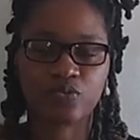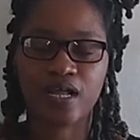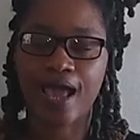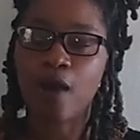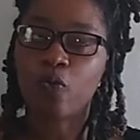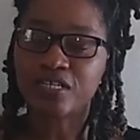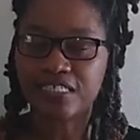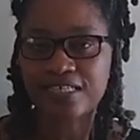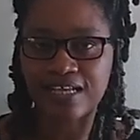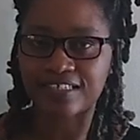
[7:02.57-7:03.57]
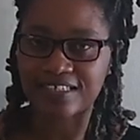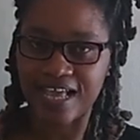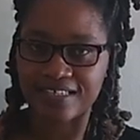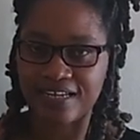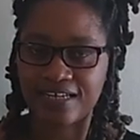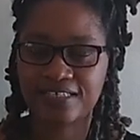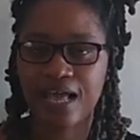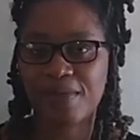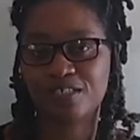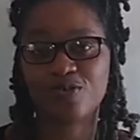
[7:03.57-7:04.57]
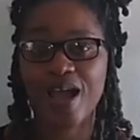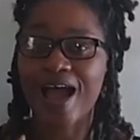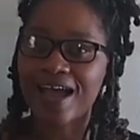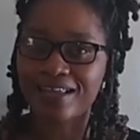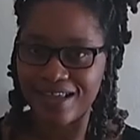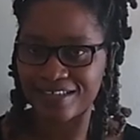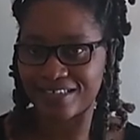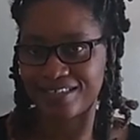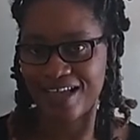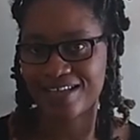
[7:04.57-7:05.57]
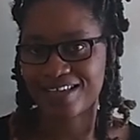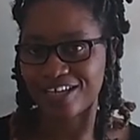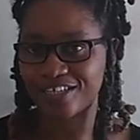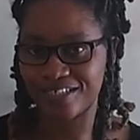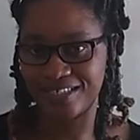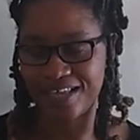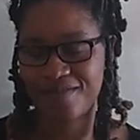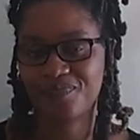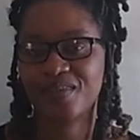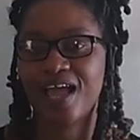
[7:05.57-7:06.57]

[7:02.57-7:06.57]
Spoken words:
Well, I wasn't exercising at the time, and so I added exercise, I should say.